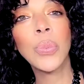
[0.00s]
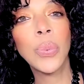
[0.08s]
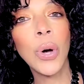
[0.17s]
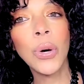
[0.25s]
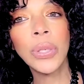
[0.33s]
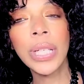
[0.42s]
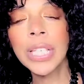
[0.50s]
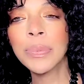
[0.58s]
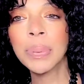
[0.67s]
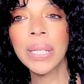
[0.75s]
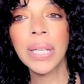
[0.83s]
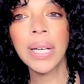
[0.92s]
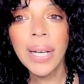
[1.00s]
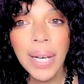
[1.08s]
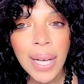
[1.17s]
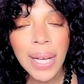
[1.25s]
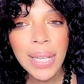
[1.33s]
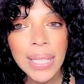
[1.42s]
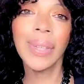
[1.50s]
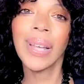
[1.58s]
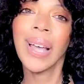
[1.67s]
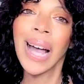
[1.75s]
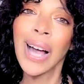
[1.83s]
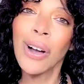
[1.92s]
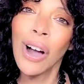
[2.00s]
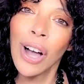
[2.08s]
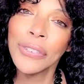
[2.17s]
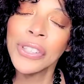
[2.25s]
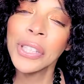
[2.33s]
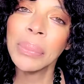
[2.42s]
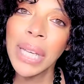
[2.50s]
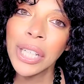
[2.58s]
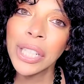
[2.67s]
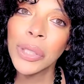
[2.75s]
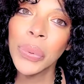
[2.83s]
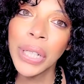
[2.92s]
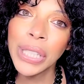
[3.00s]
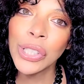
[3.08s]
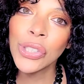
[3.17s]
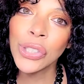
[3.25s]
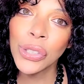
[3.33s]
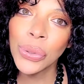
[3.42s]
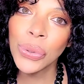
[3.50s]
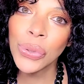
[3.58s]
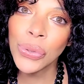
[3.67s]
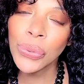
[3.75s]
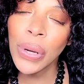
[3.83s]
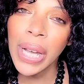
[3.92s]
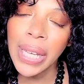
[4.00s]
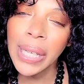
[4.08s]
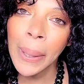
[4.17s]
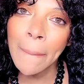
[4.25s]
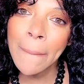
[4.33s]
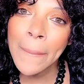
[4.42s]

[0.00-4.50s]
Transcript: won't is because how often am I gonna wear these shoes, right?